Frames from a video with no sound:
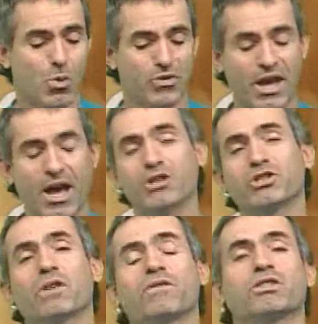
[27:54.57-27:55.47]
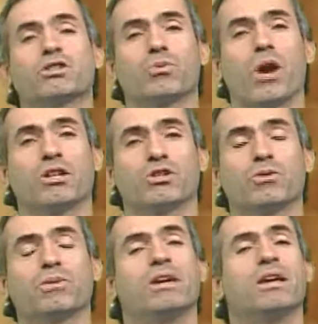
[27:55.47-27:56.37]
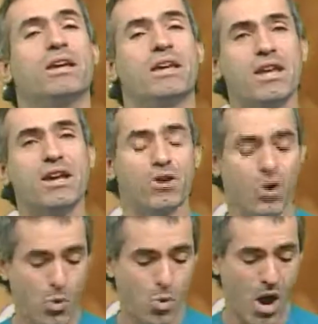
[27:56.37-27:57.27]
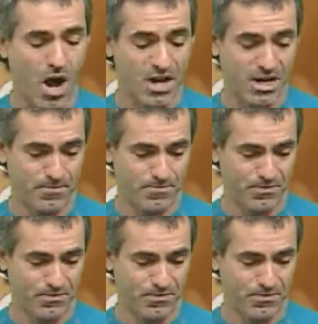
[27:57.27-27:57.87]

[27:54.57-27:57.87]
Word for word: with the Health Service Director in Hawaii